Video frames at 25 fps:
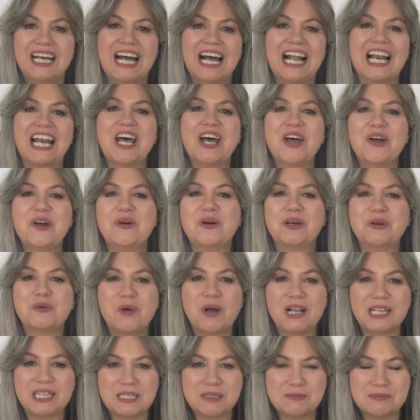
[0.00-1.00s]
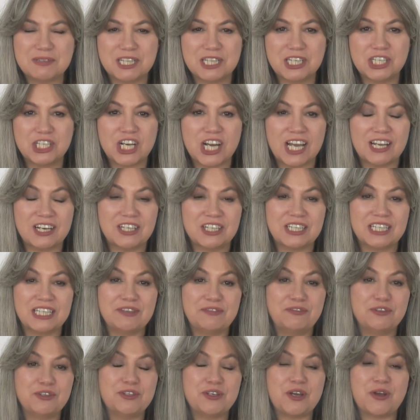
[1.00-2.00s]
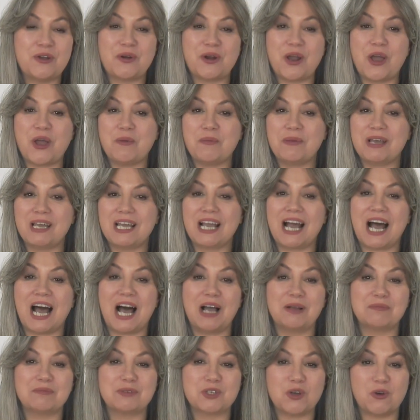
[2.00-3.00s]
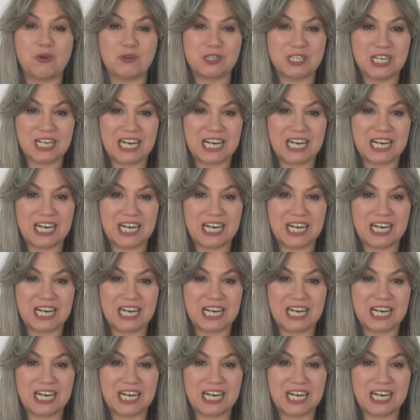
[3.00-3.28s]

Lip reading: Hello and welcome to the channel. If you don't know me, I'm Dr.